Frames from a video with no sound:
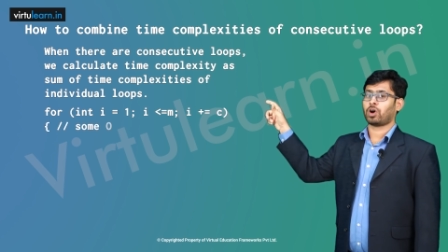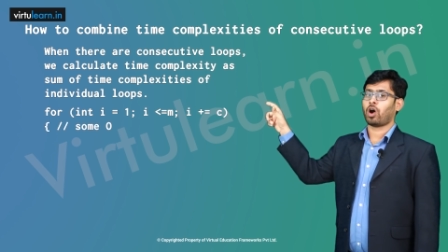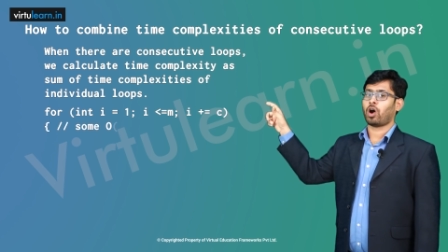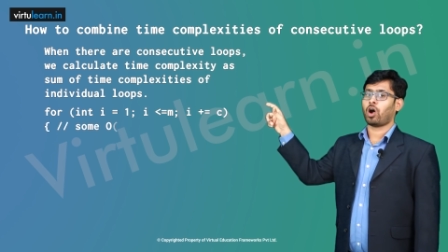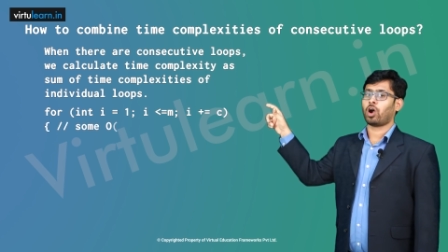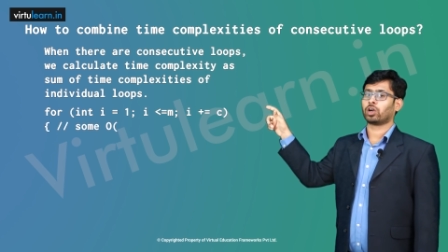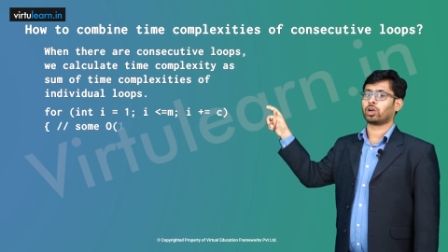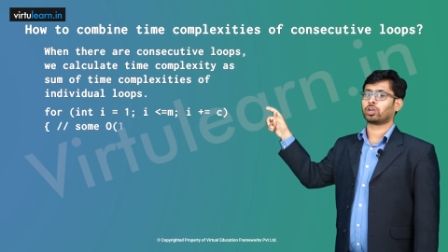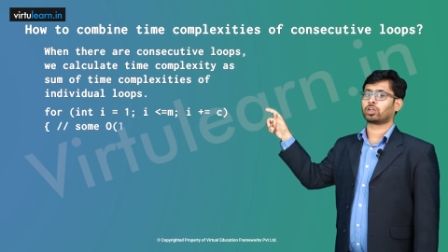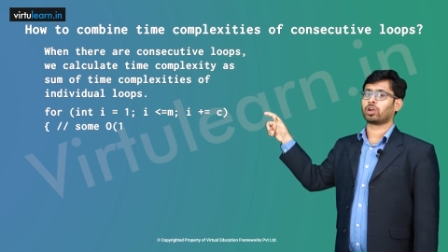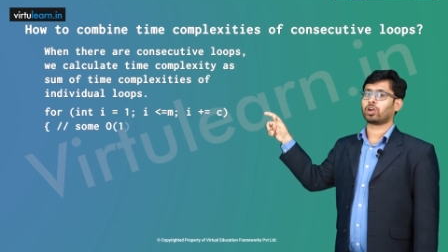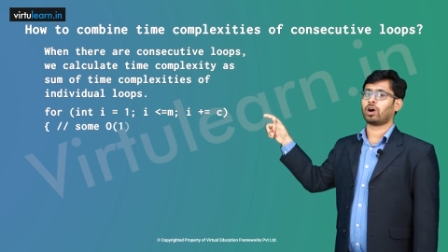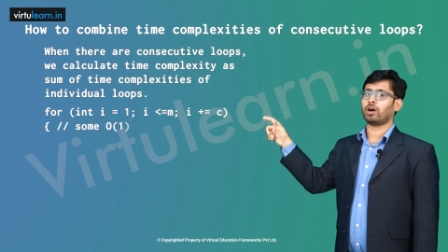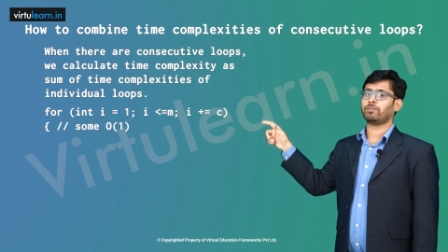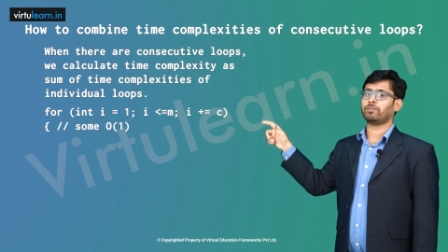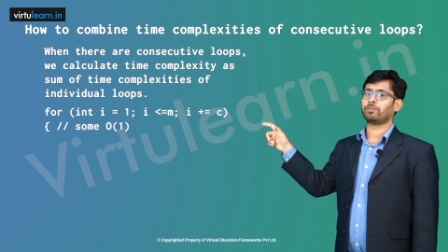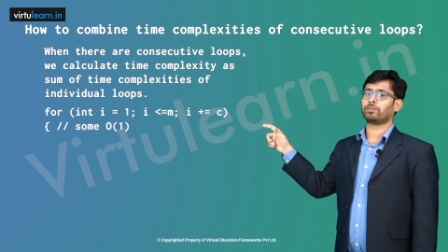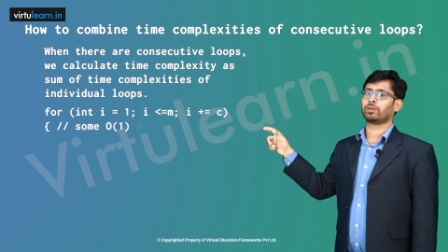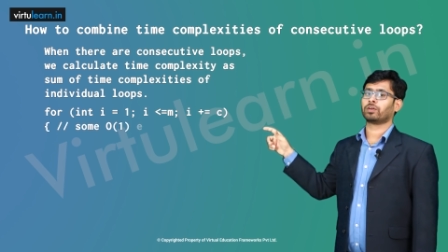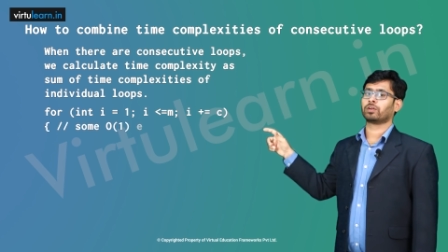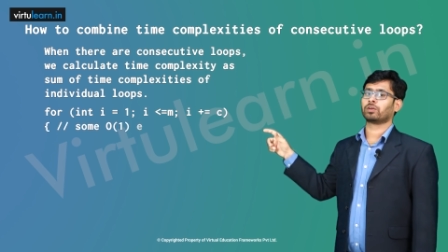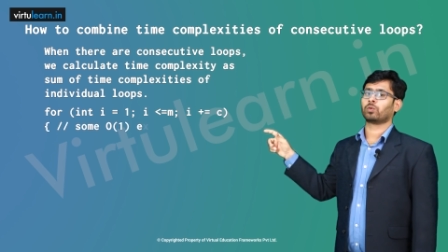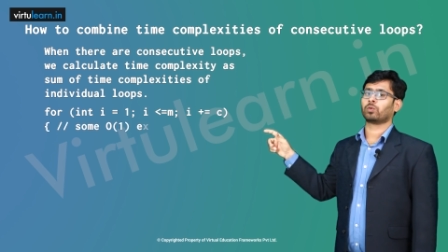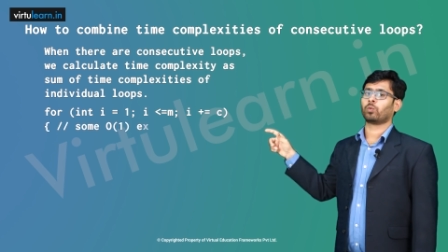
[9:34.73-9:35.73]
order
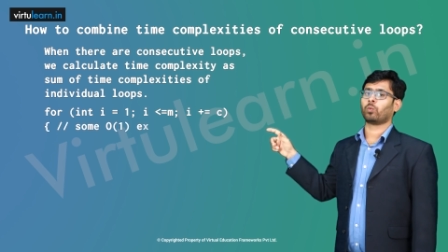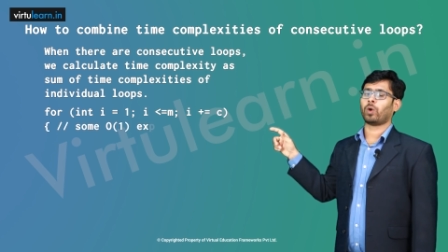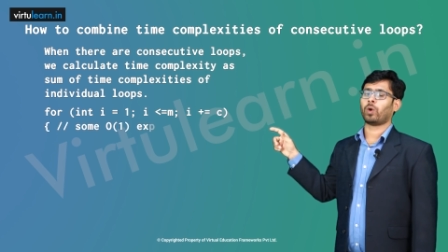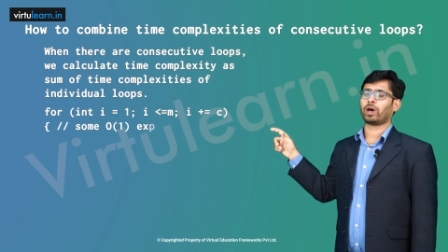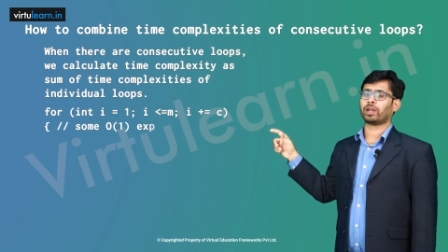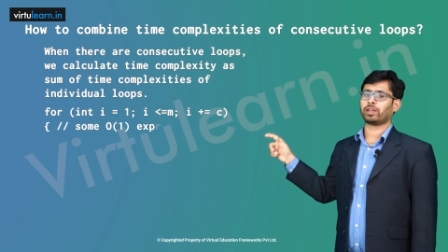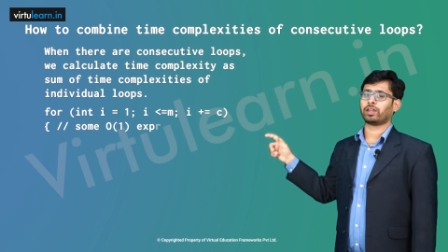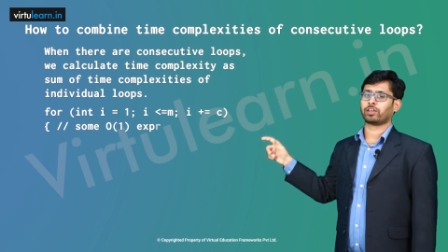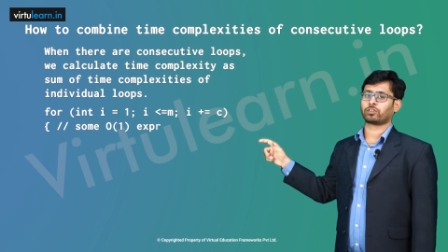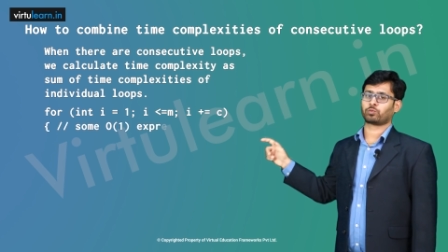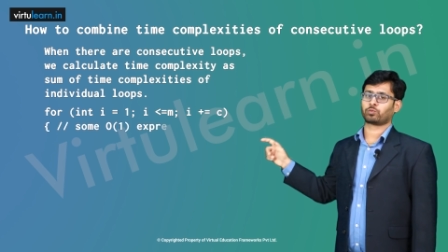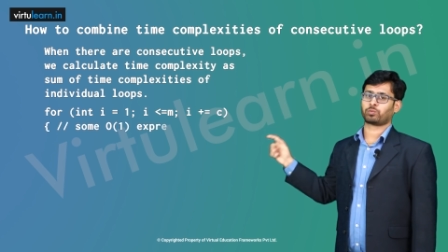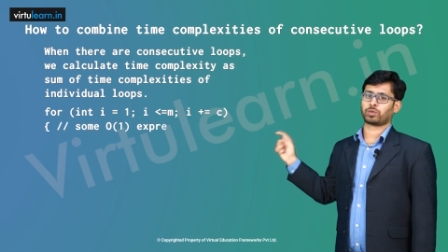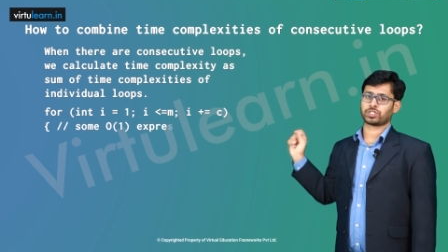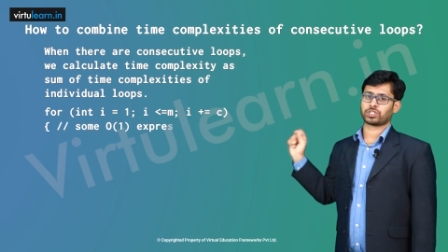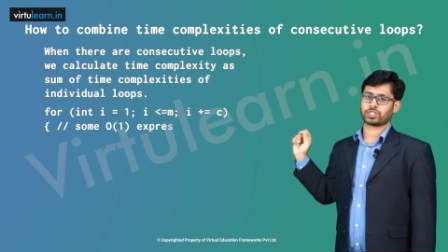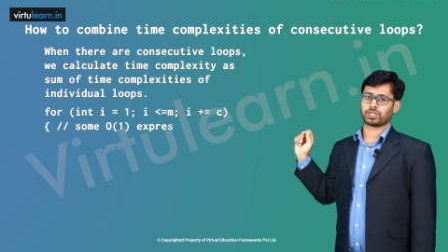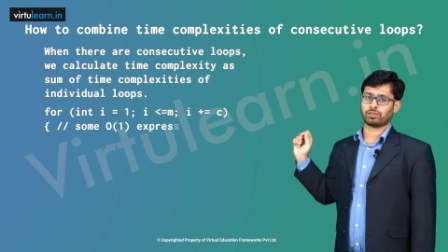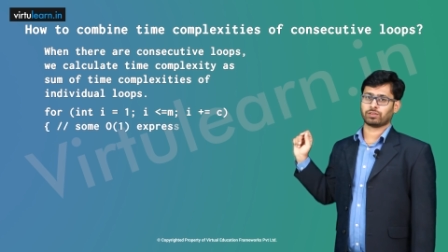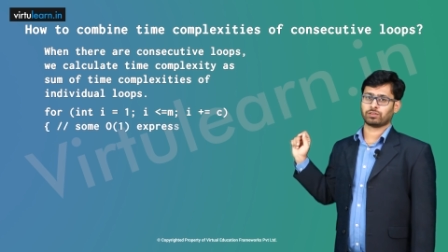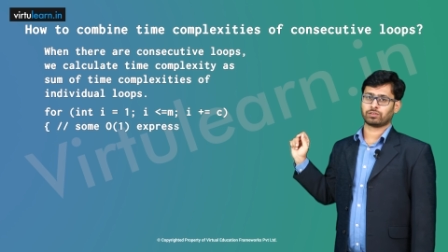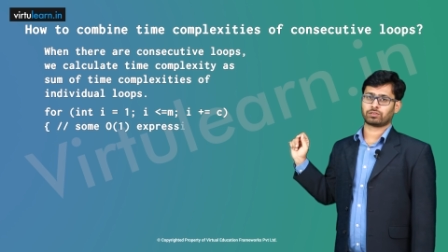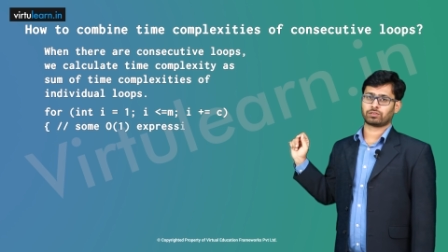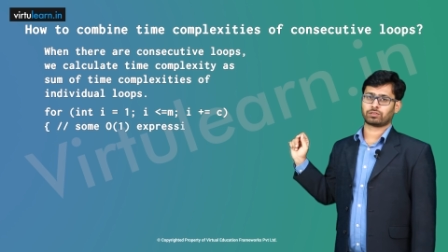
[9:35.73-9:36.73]
of one
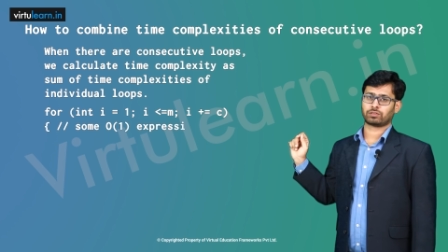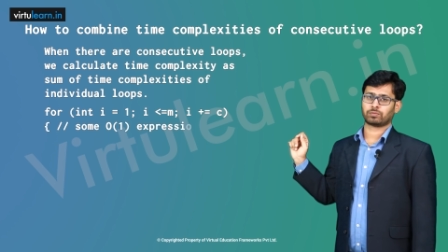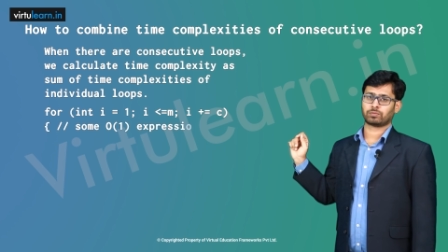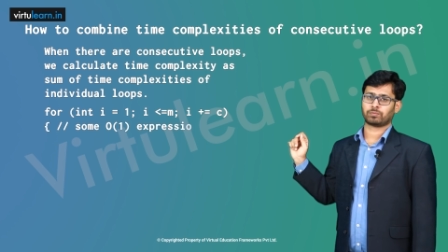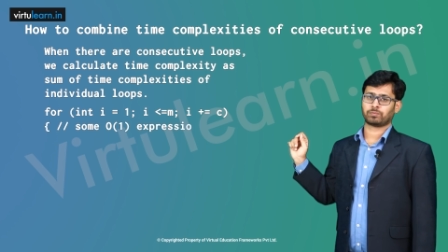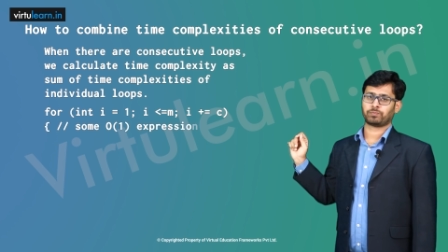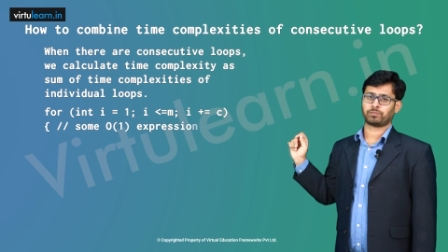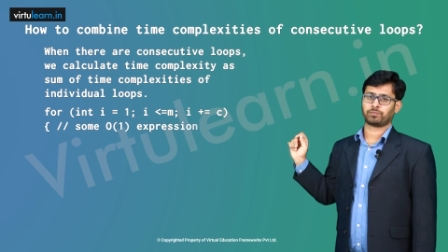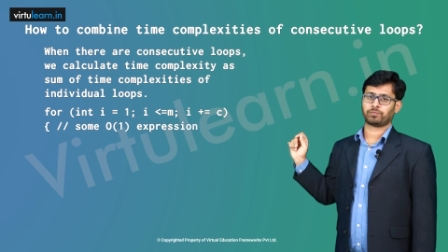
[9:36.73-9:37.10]
expressions.